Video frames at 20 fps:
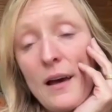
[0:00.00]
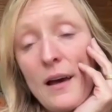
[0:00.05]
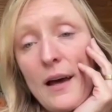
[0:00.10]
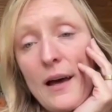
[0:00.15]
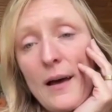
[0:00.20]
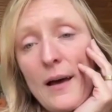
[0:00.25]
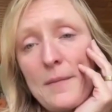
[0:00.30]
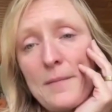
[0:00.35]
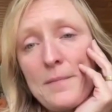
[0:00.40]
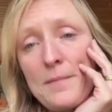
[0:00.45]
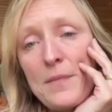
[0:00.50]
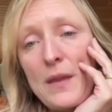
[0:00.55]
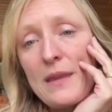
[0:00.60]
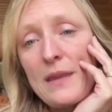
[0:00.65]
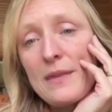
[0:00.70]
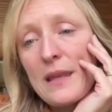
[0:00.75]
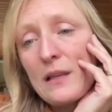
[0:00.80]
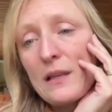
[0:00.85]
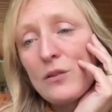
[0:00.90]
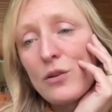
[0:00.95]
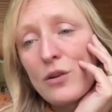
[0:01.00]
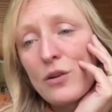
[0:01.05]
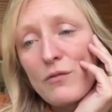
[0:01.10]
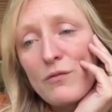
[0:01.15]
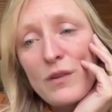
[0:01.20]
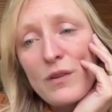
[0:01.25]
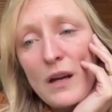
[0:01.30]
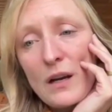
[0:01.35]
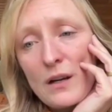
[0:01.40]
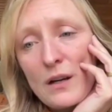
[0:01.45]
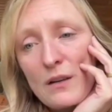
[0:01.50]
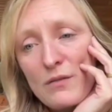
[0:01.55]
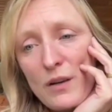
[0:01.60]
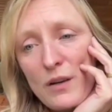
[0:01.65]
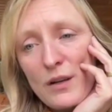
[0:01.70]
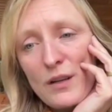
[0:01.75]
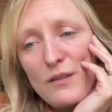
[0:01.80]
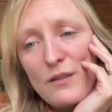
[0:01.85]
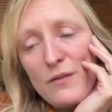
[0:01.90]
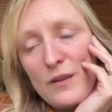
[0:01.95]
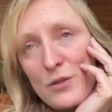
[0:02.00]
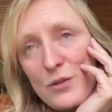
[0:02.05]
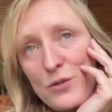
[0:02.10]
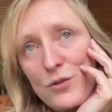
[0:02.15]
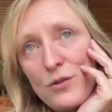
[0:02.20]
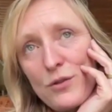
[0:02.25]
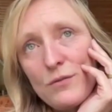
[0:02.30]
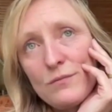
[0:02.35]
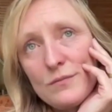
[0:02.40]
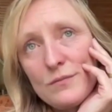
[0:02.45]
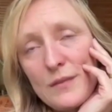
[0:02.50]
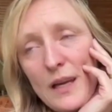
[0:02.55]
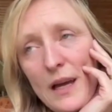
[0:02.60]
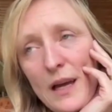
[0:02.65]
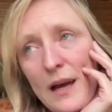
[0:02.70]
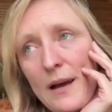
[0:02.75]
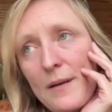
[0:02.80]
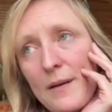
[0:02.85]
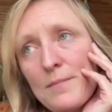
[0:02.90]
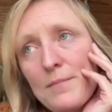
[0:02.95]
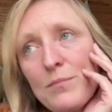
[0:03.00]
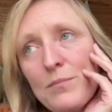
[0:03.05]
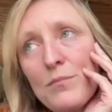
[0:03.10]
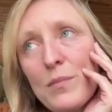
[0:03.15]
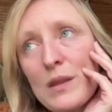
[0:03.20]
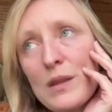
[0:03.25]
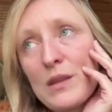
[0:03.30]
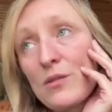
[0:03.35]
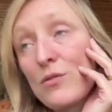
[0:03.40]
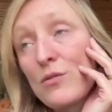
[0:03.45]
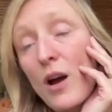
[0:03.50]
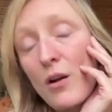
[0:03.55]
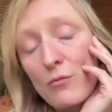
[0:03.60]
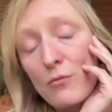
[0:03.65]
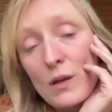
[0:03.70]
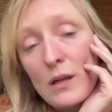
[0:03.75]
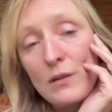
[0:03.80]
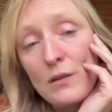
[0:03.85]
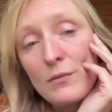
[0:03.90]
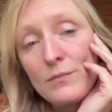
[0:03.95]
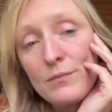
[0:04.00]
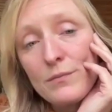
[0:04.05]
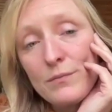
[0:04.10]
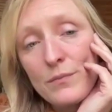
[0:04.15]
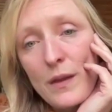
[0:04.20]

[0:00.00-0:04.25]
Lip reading: And they look very, very official. But they're not real.